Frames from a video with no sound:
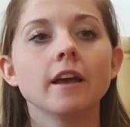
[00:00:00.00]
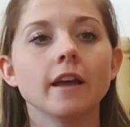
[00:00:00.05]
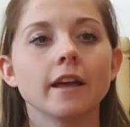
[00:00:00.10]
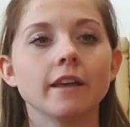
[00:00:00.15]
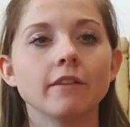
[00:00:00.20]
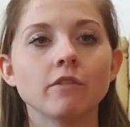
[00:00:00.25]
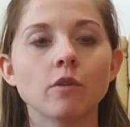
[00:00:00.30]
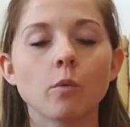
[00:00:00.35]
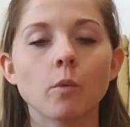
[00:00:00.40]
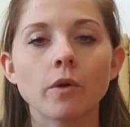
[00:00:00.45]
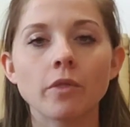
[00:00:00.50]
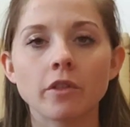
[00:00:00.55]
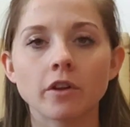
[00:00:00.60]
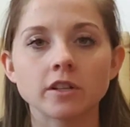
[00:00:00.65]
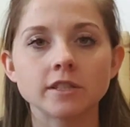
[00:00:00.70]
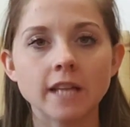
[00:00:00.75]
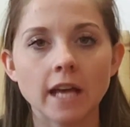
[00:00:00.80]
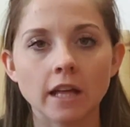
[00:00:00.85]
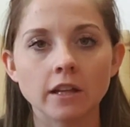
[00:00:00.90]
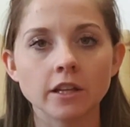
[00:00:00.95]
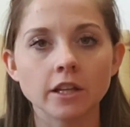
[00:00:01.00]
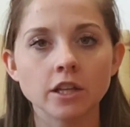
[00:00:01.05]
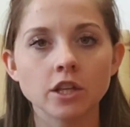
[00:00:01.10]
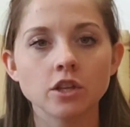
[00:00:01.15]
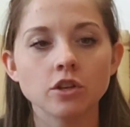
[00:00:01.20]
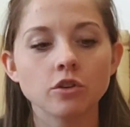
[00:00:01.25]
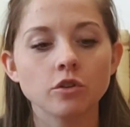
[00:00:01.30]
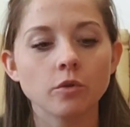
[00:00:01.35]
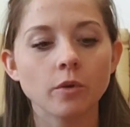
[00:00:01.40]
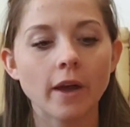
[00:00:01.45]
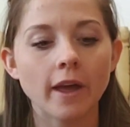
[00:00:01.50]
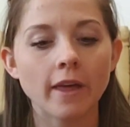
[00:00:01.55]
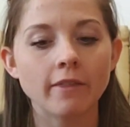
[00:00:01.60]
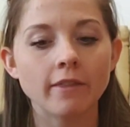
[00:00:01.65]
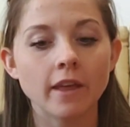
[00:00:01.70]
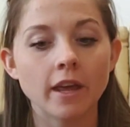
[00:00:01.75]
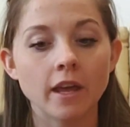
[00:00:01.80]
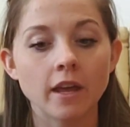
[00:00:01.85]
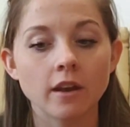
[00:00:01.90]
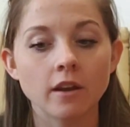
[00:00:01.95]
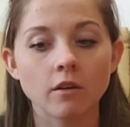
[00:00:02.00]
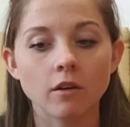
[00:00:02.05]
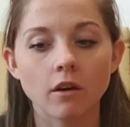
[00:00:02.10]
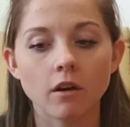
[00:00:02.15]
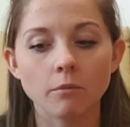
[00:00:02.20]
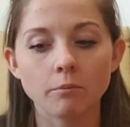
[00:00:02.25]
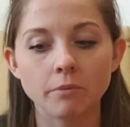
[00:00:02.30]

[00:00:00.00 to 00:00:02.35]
even when they're telling you, and then